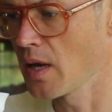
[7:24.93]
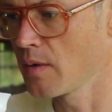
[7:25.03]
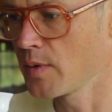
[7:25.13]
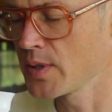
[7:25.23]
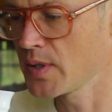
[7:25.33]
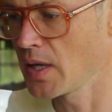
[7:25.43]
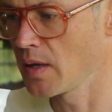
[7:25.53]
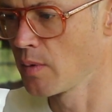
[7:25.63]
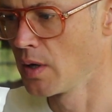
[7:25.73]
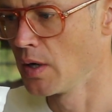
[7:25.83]
I want to
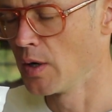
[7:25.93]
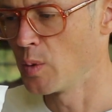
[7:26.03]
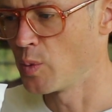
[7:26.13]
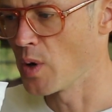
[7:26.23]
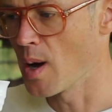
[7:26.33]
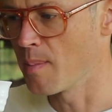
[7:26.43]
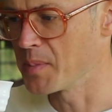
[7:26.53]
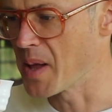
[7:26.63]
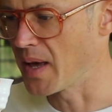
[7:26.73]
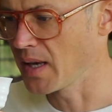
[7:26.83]
say
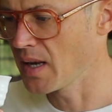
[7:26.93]
rum-like.